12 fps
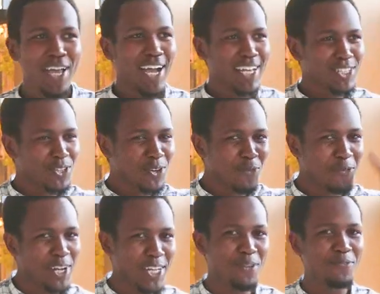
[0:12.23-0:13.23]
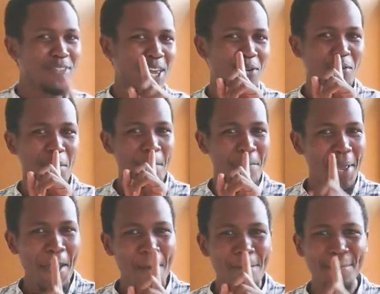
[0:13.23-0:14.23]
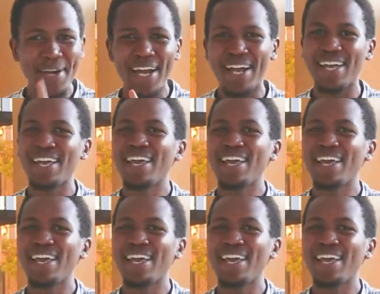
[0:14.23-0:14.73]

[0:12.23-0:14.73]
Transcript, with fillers: Ask your friend if they remember.